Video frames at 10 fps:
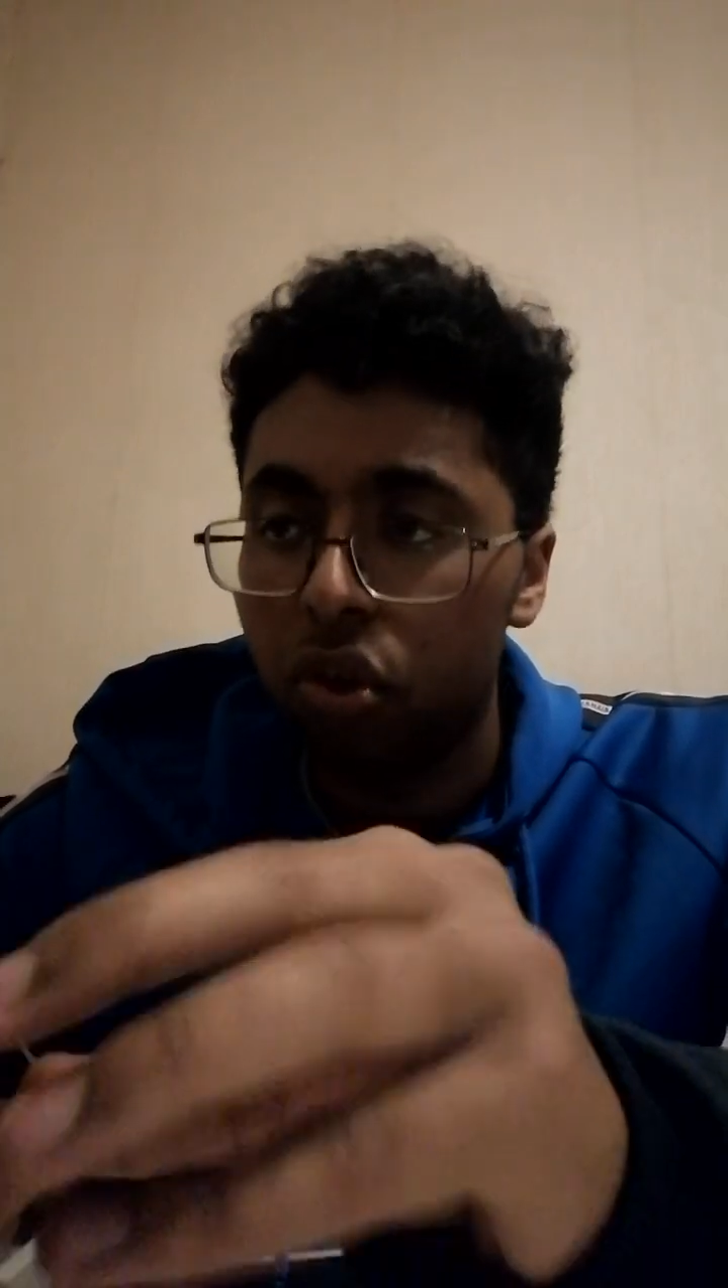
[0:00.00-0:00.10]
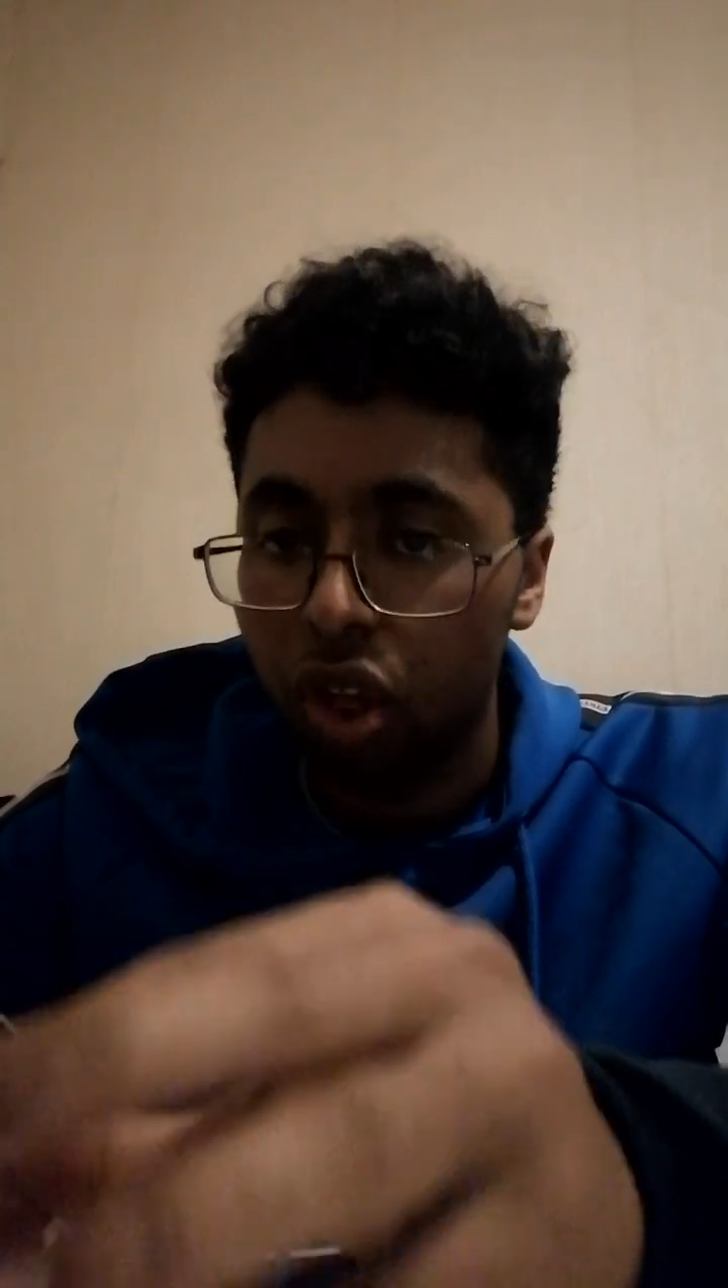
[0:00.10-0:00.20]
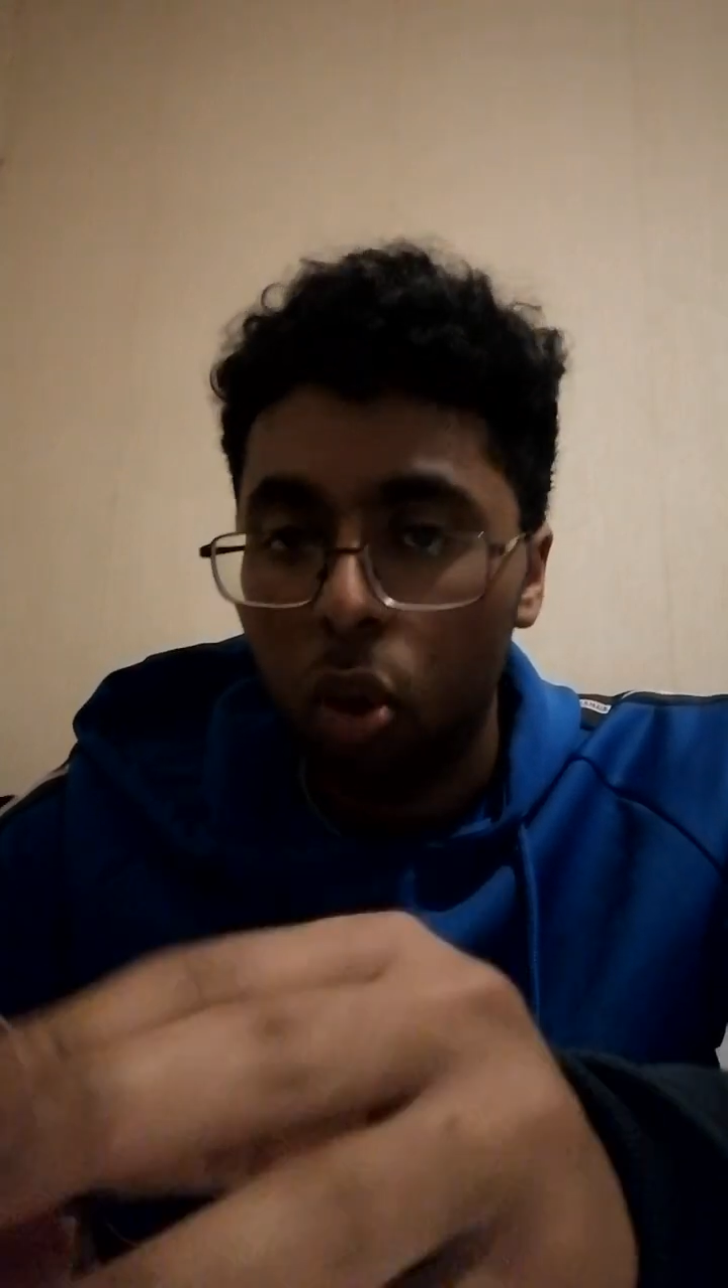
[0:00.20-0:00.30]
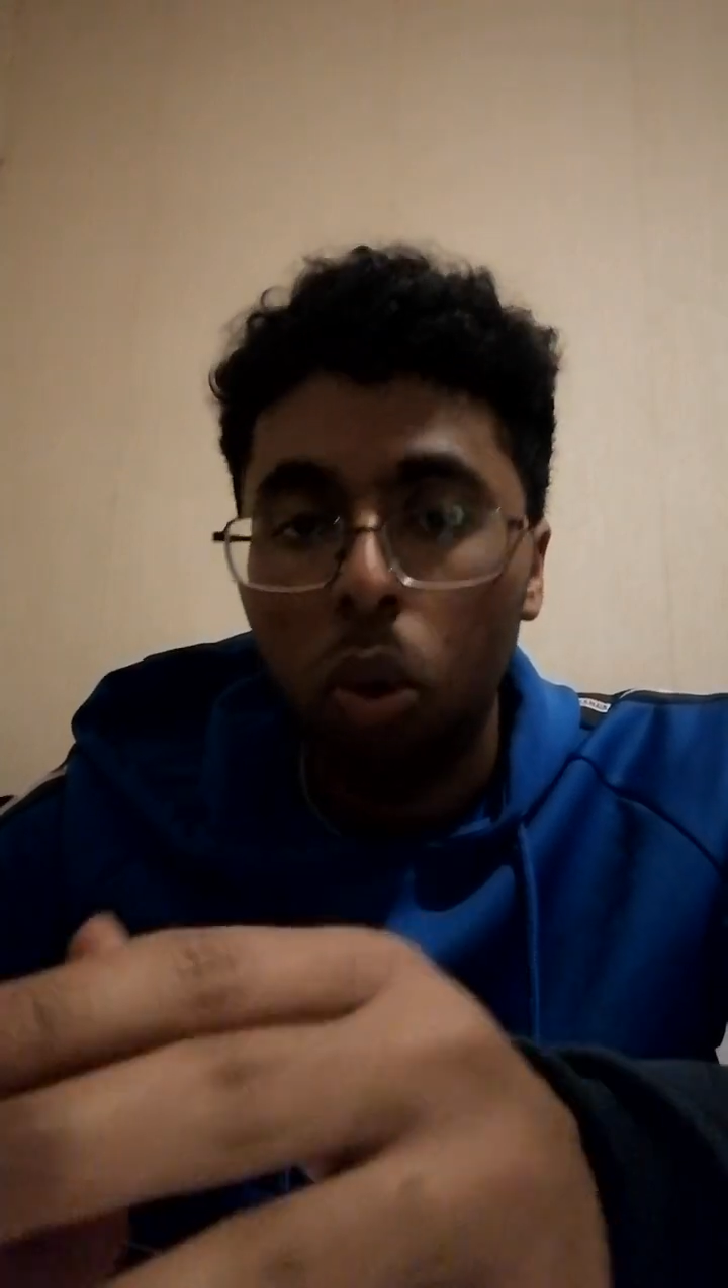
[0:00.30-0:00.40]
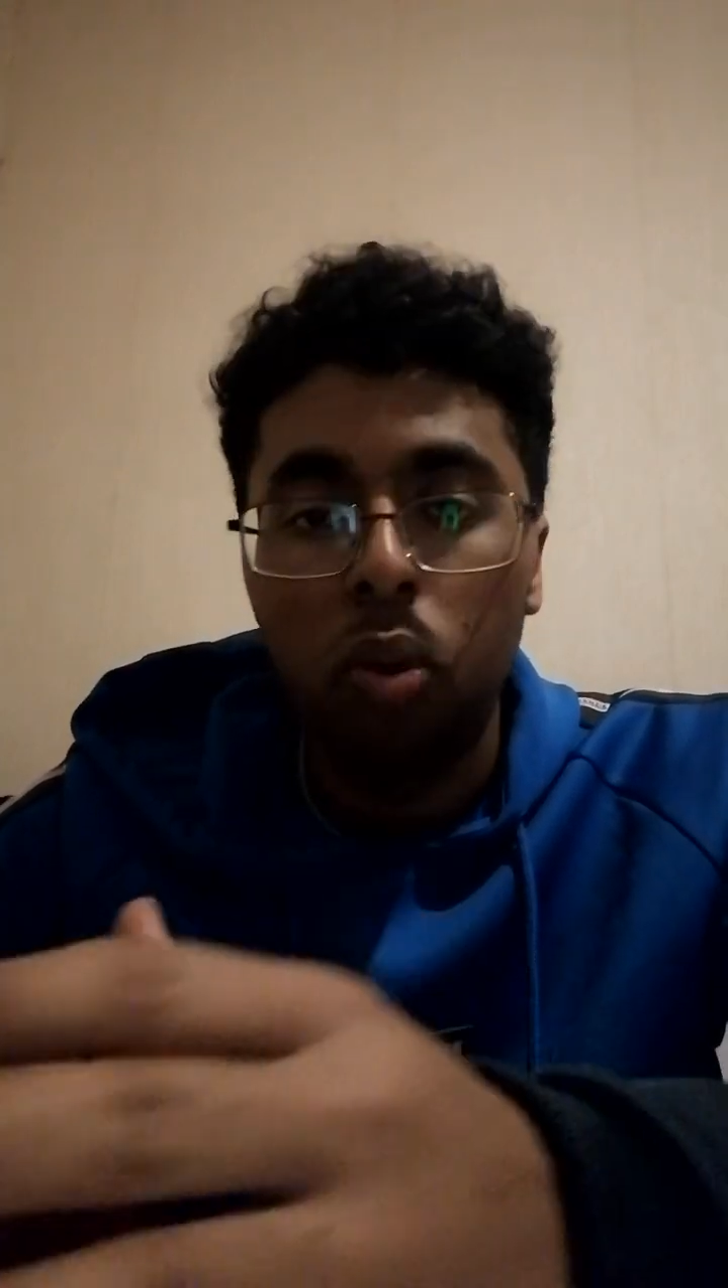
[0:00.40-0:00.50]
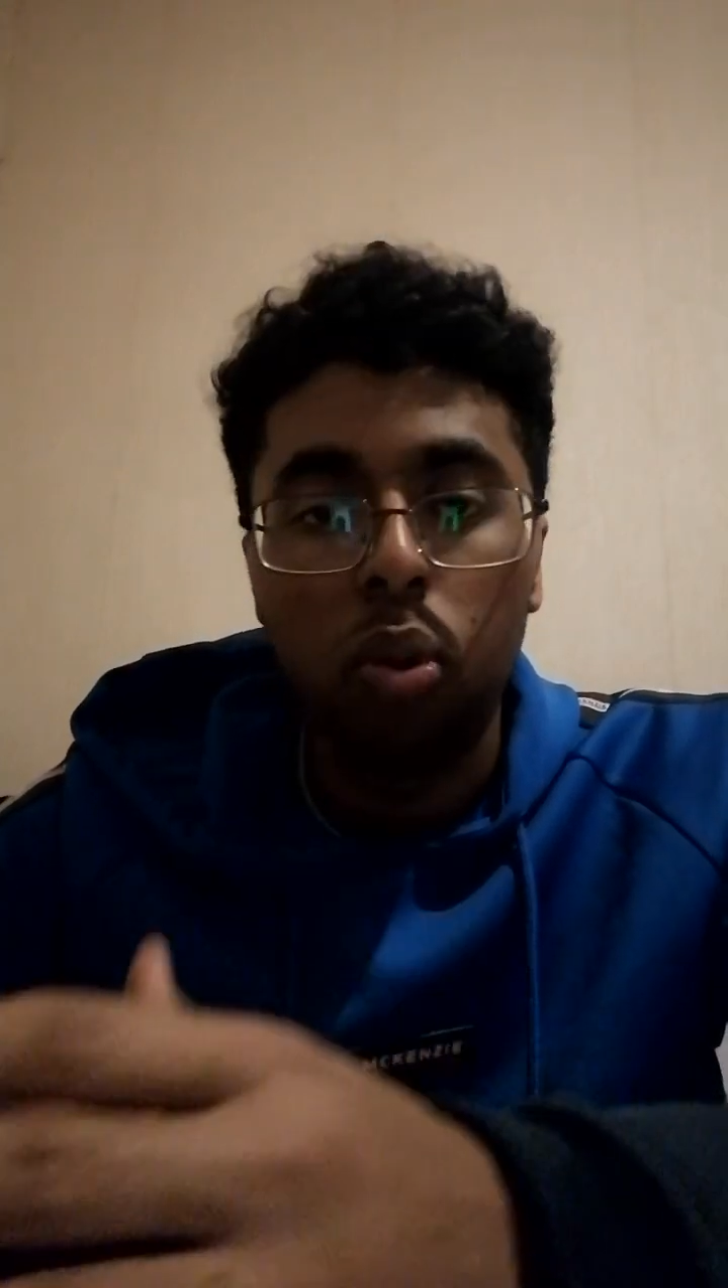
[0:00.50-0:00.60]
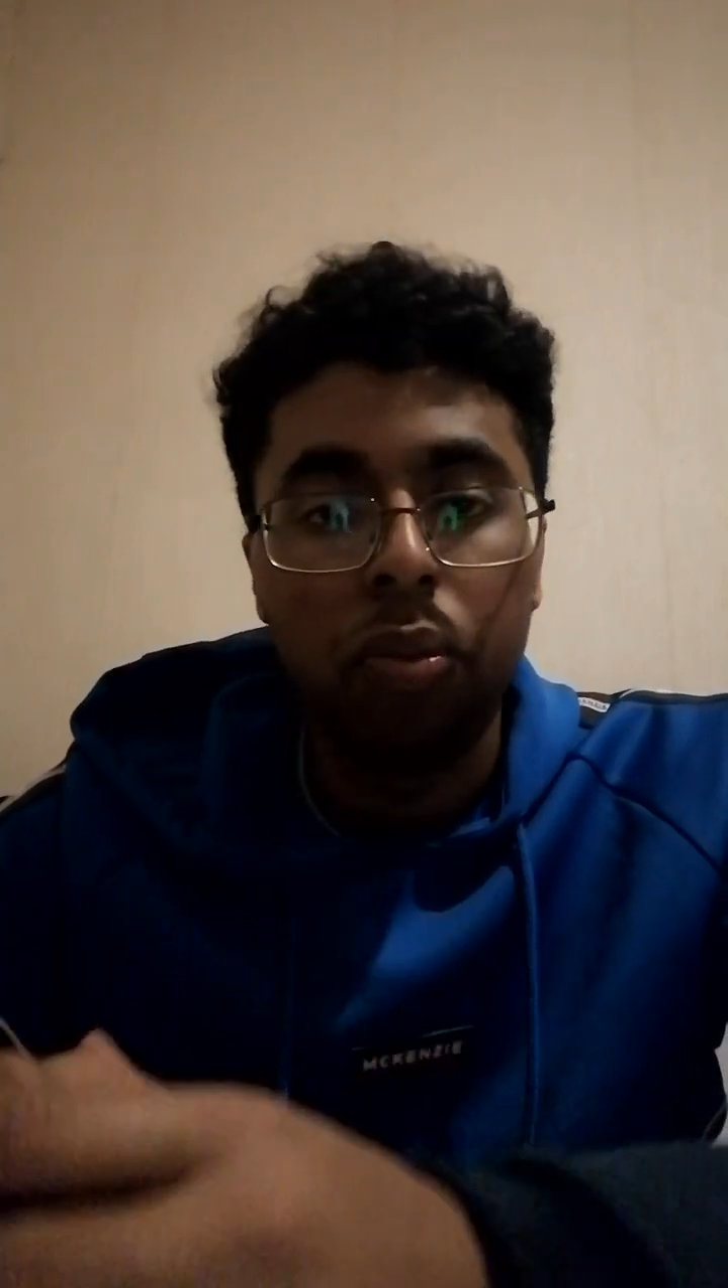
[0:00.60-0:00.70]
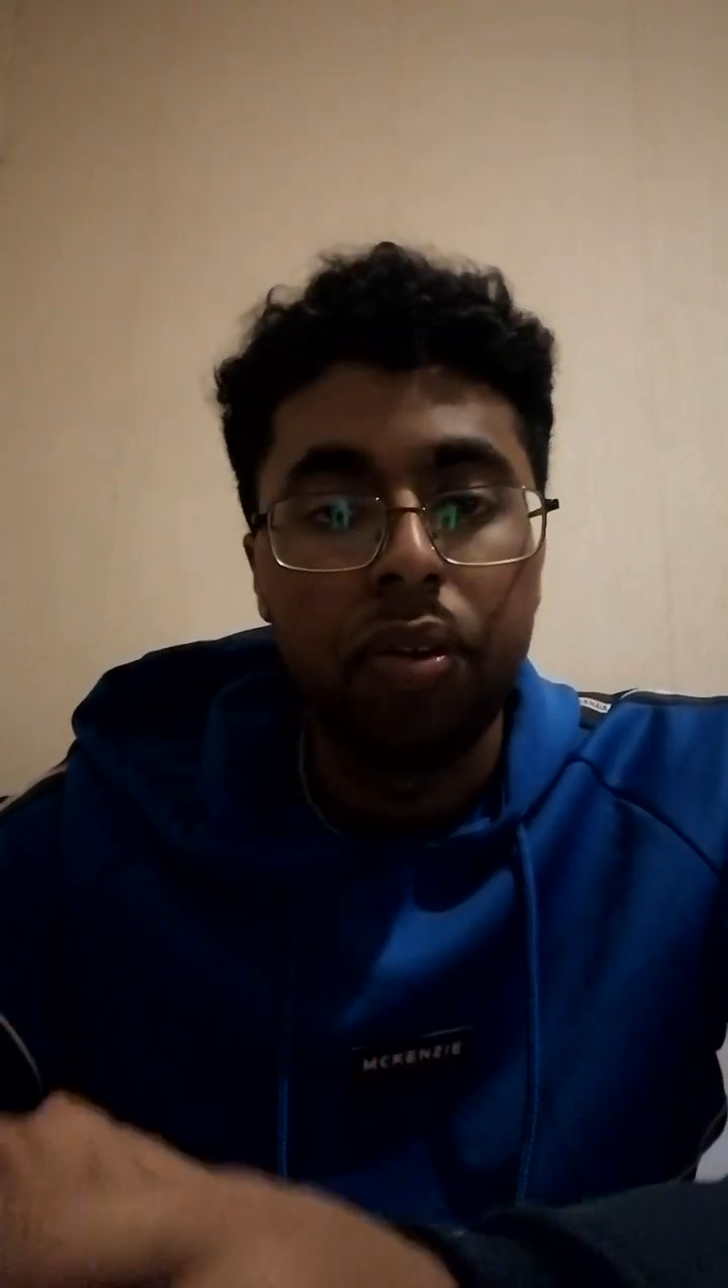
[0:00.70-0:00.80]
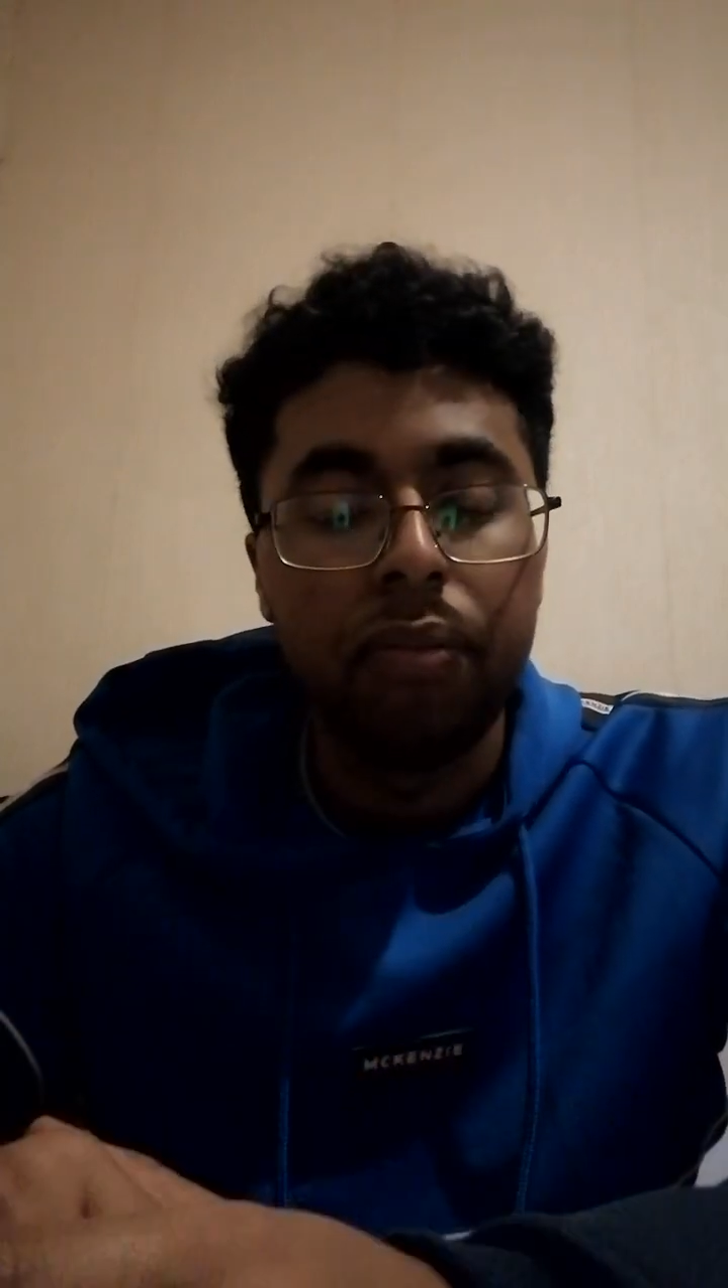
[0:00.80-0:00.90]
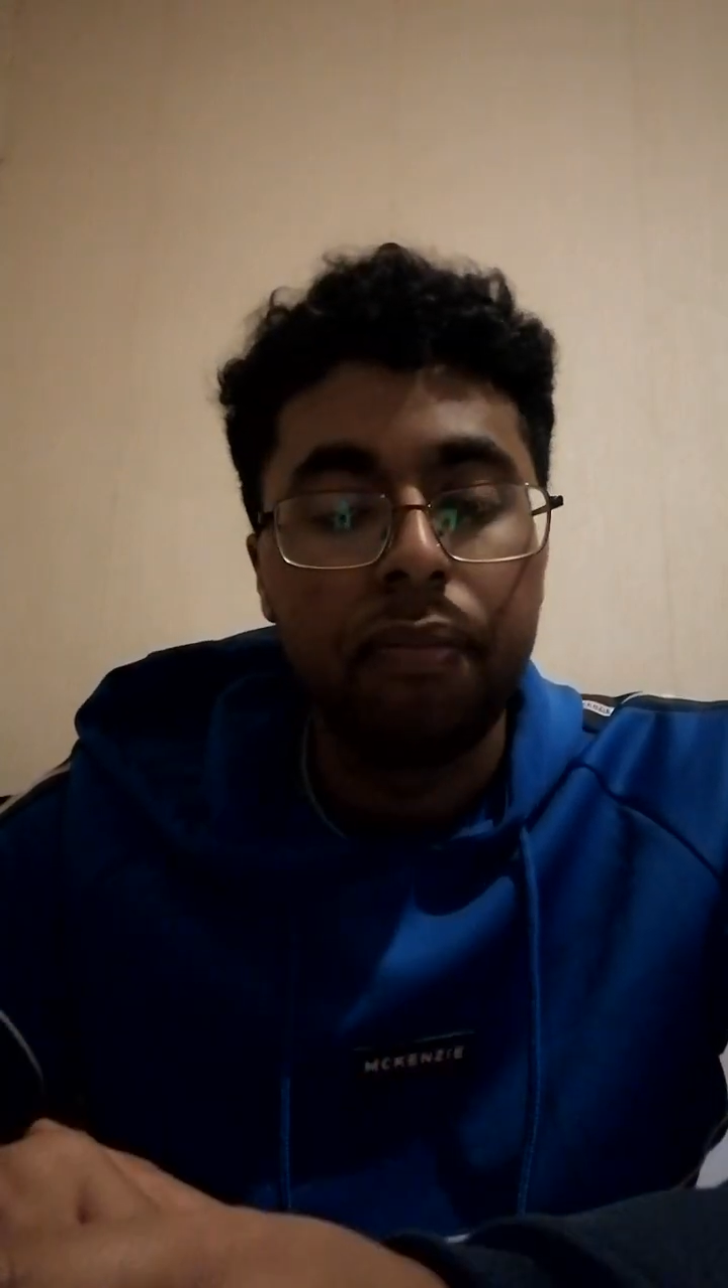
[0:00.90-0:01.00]
to that one
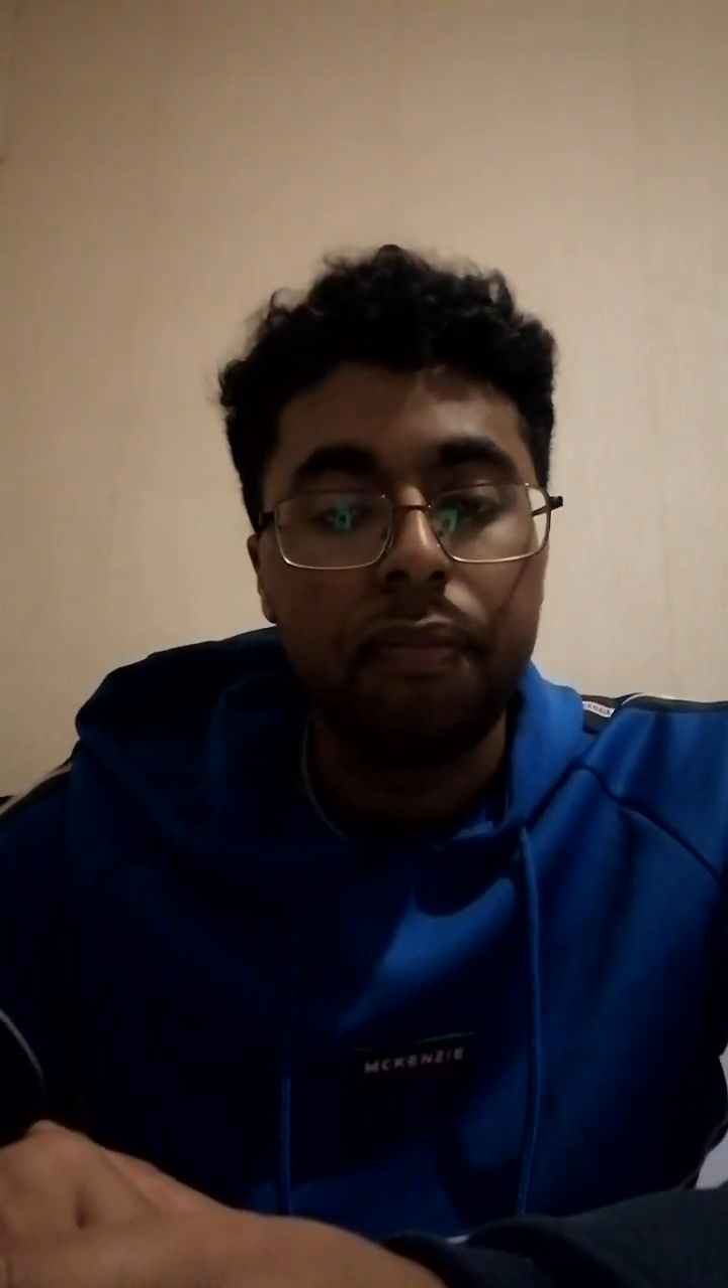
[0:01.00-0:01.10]
woman.